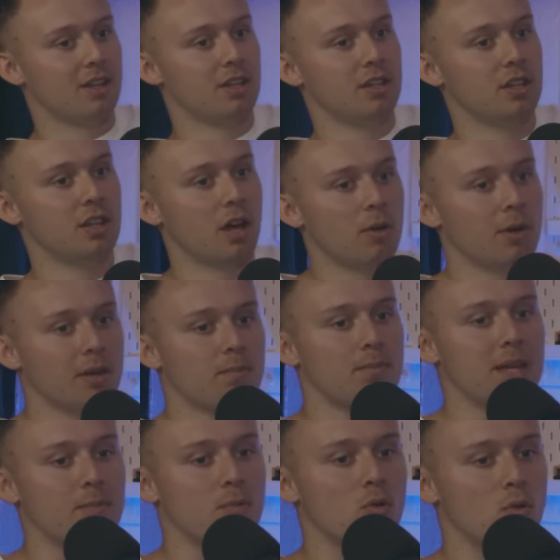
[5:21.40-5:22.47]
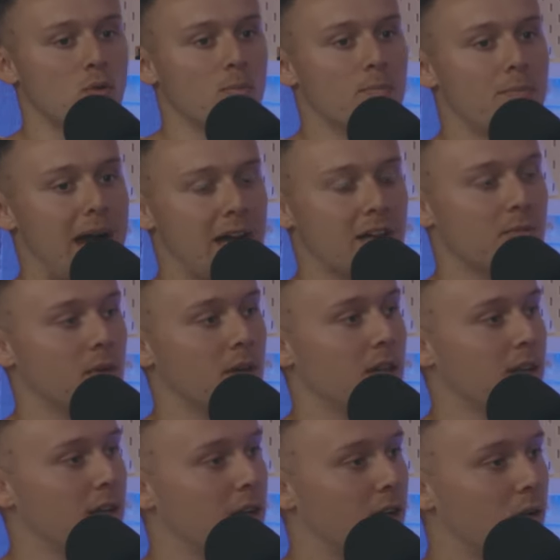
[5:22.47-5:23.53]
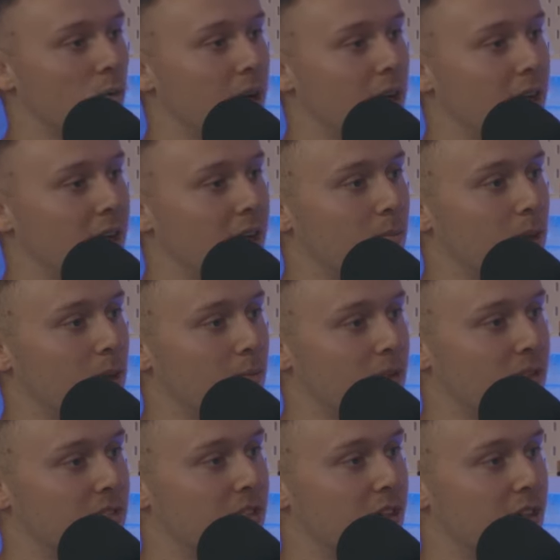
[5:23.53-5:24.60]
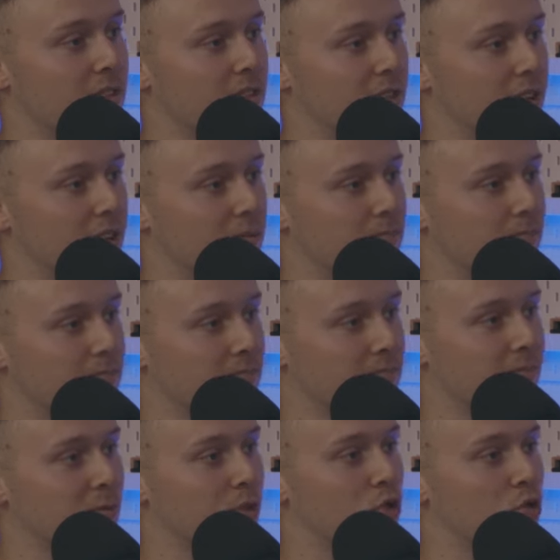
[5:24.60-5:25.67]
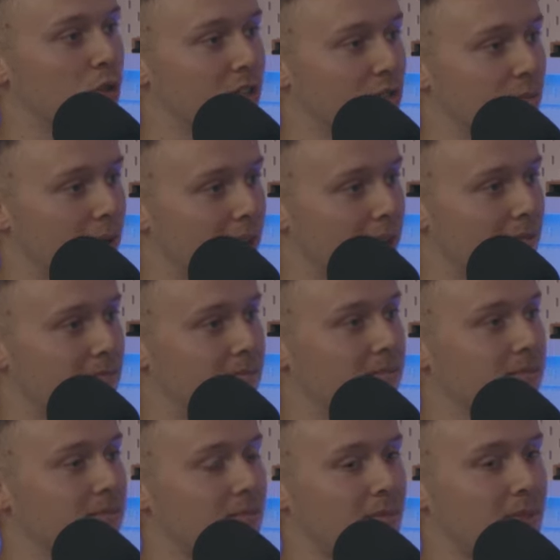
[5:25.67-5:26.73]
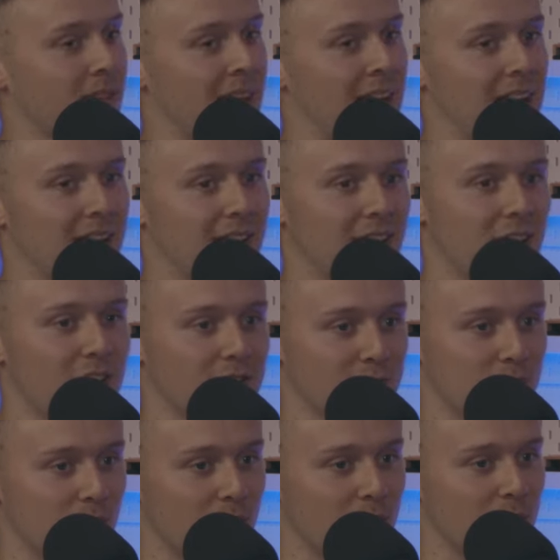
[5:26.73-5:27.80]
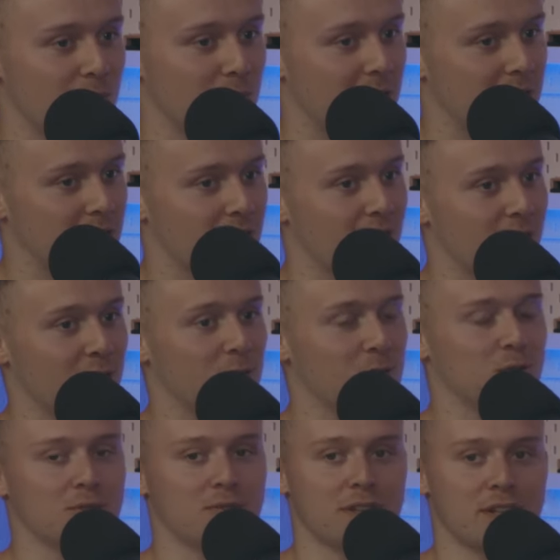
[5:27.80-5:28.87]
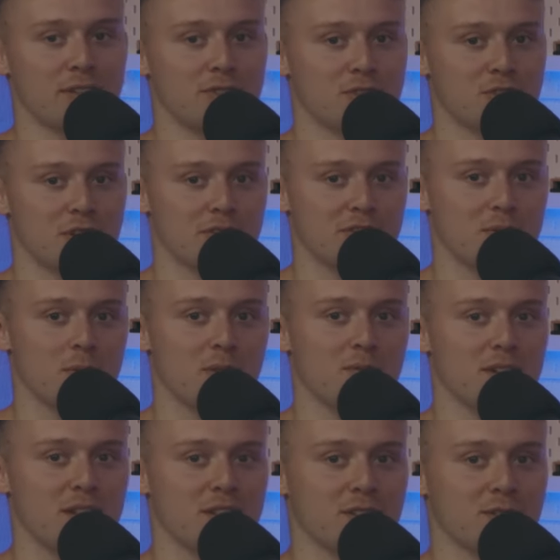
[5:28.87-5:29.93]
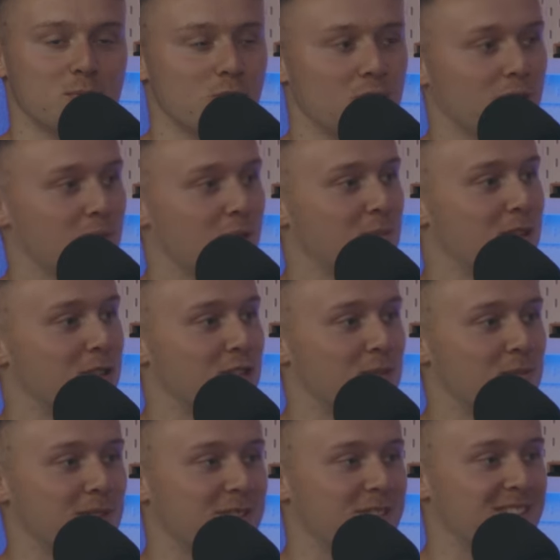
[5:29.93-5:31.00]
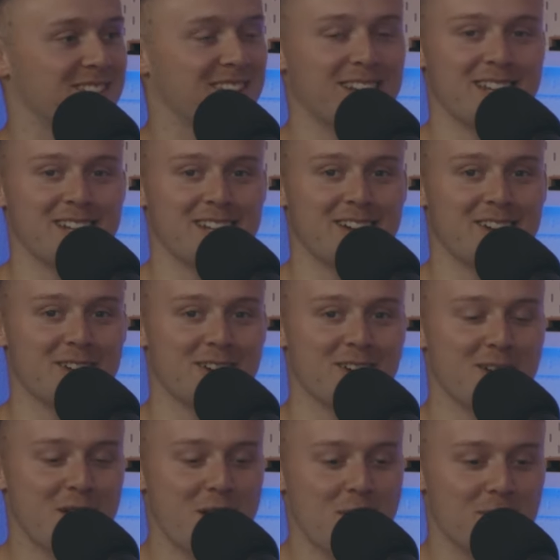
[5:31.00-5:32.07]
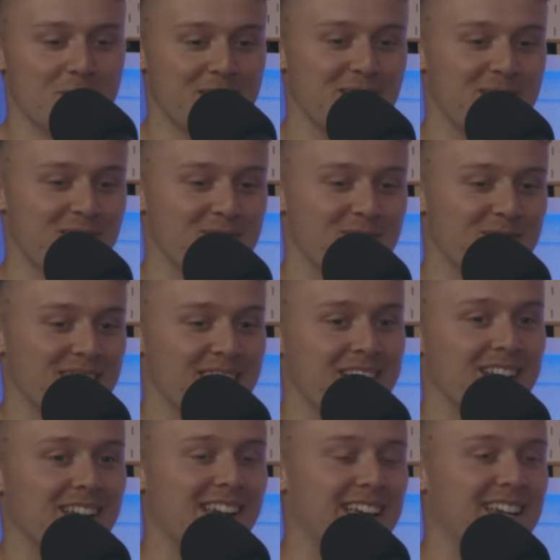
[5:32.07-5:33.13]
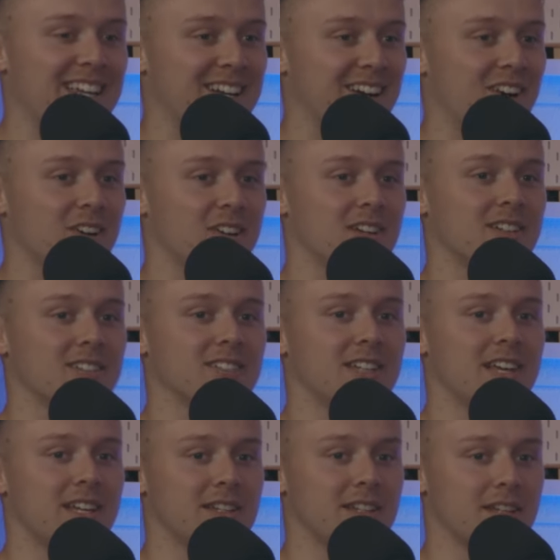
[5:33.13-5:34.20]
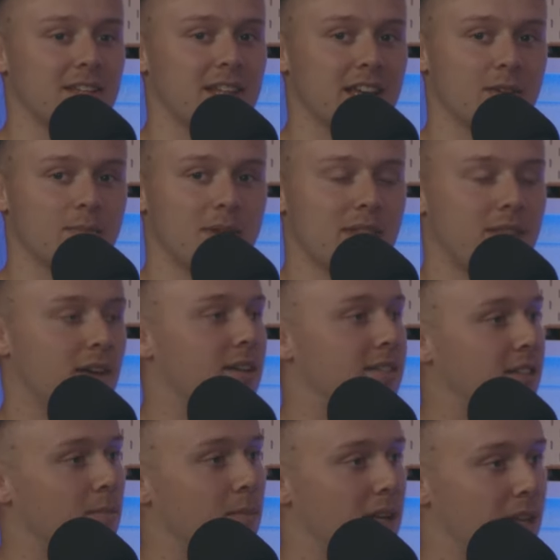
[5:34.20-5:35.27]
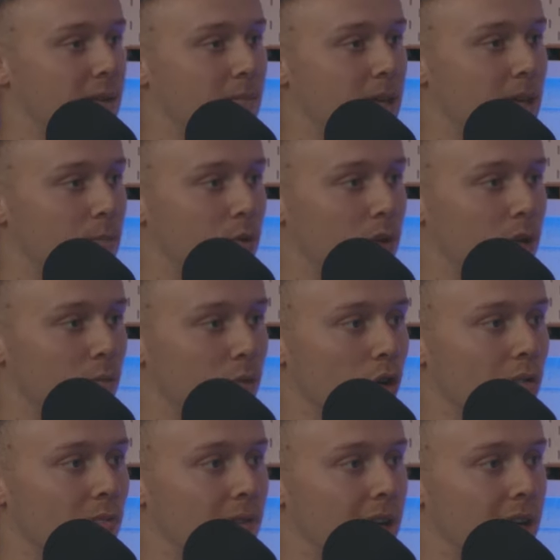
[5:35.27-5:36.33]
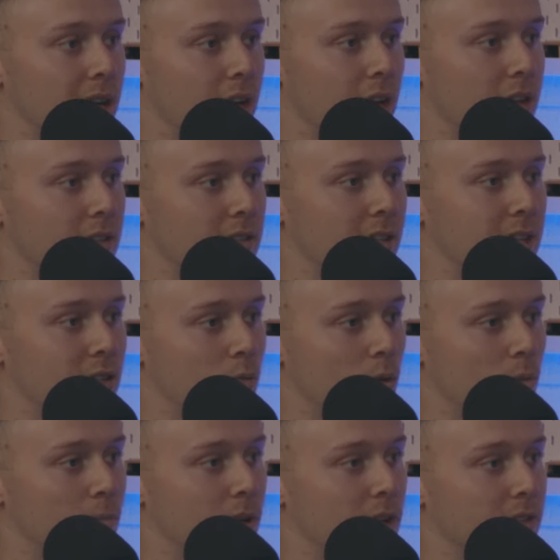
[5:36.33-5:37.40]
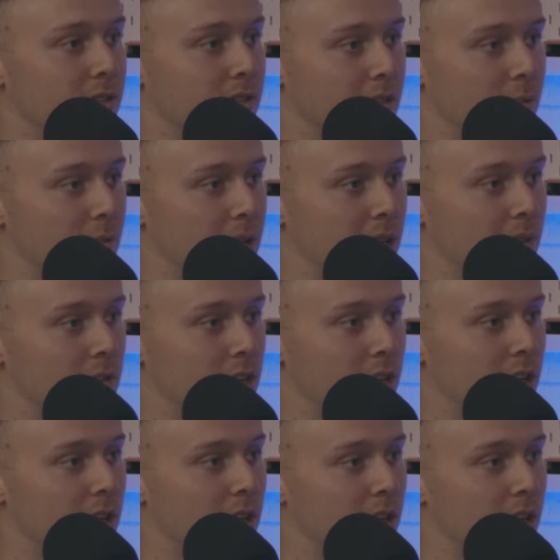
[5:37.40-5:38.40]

knowing people back me in a way, and people are starting to trust me. And I heard this quote from Lady Gaga, which is funny because Joe sent me a video this morning of him in the gym listening to Lady Gaga. But Lady Gaga said, there could be 30 million people in a room and it only takes one person to believe in you.